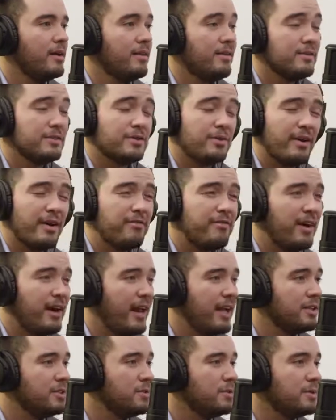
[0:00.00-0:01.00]
There's great
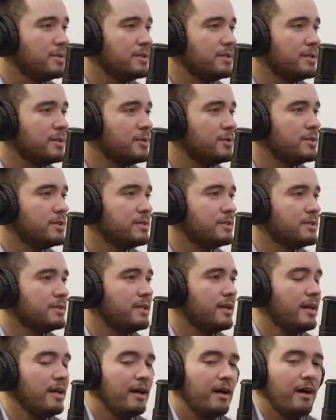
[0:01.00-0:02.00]
financial institutions
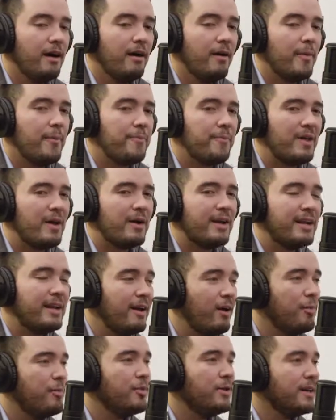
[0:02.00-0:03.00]
that can
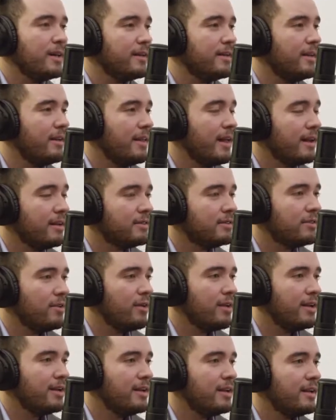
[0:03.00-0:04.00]
help you get that
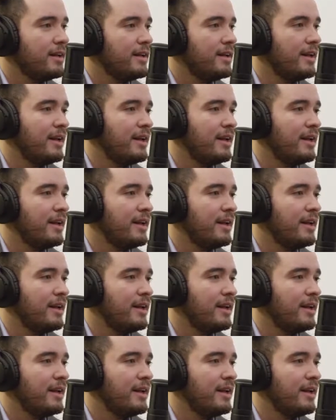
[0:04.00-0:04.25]
started.